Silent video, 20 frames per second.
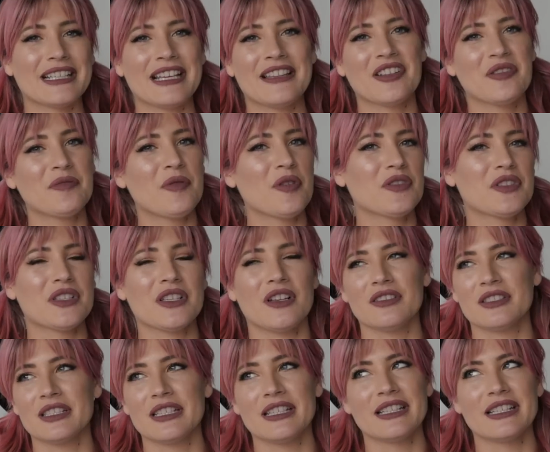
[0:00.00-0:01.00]
And they're both
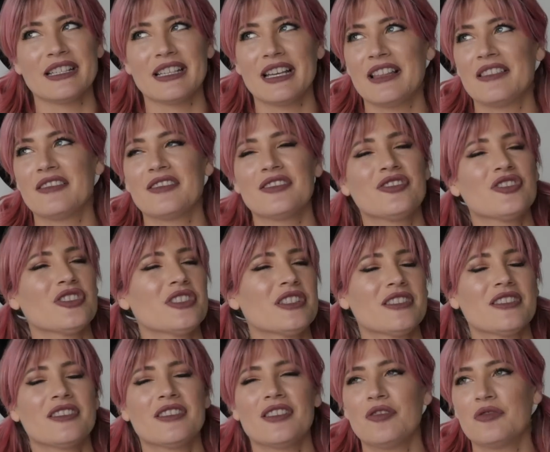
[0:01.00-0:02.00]
salted and they're just
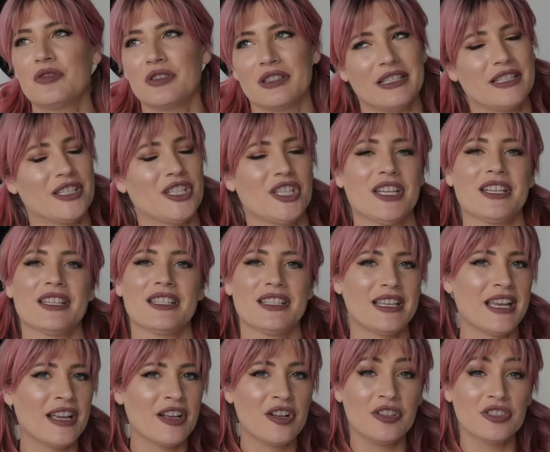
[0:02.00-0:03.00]
so delicious.
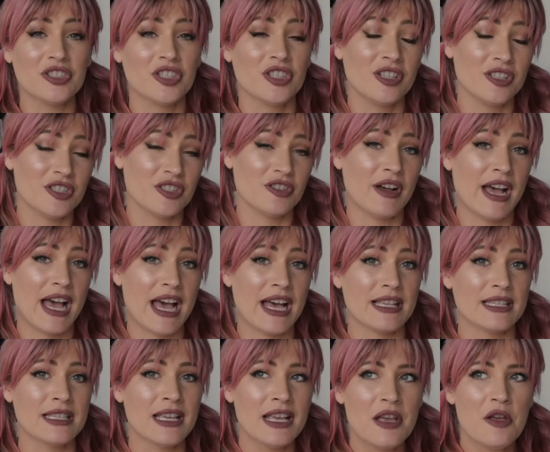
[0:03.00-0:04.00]
And Cultured also
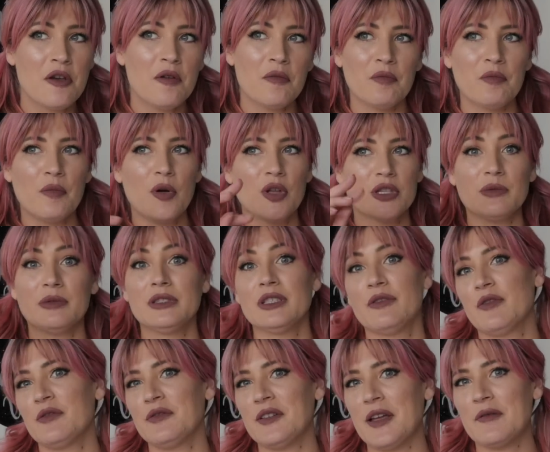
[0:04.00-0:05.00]
has multiple
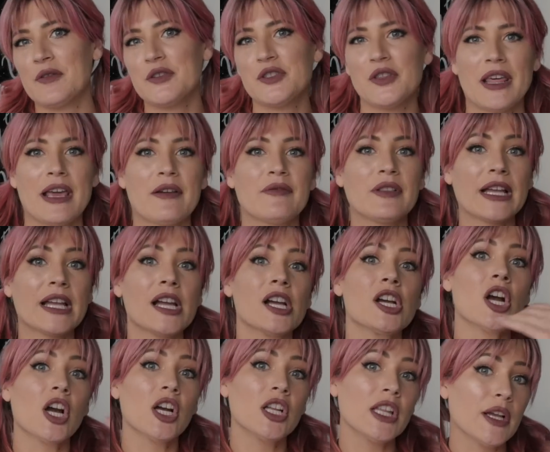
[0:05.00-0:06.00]
different flavors. They have like a
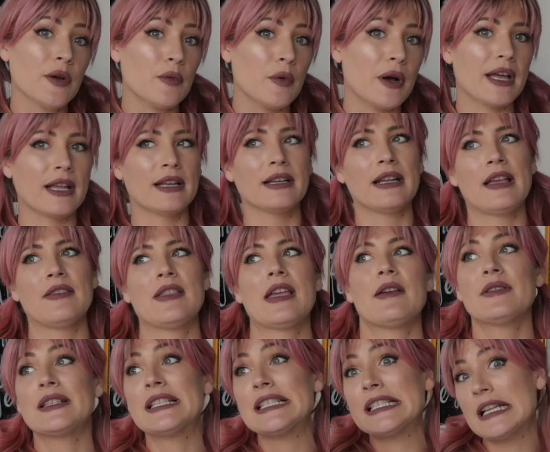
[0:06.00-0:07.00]
garlic one and they have
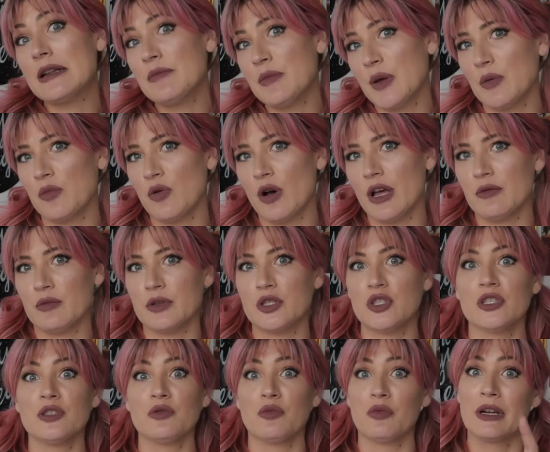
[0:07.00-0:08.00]
a cinnamon one, which
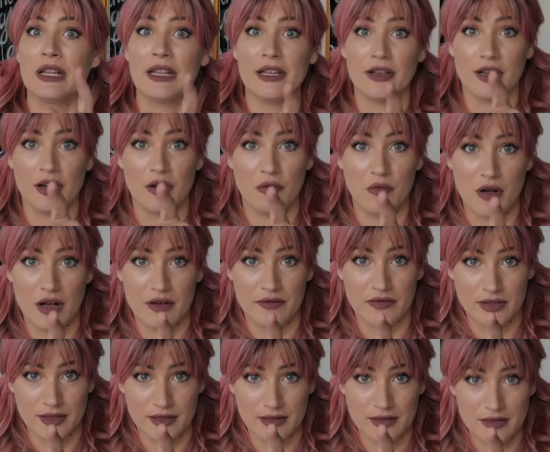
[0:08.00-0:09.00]
is really good on
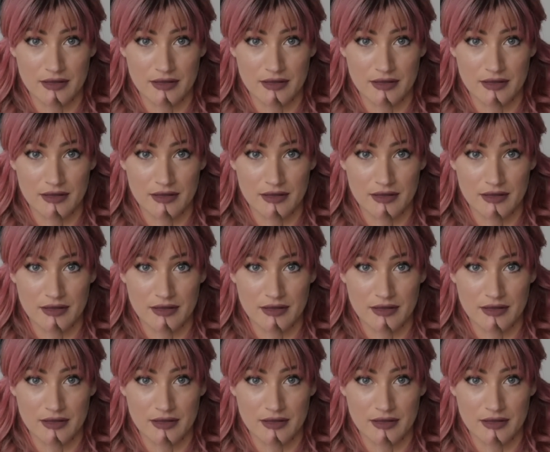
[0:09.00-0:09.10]
waffles.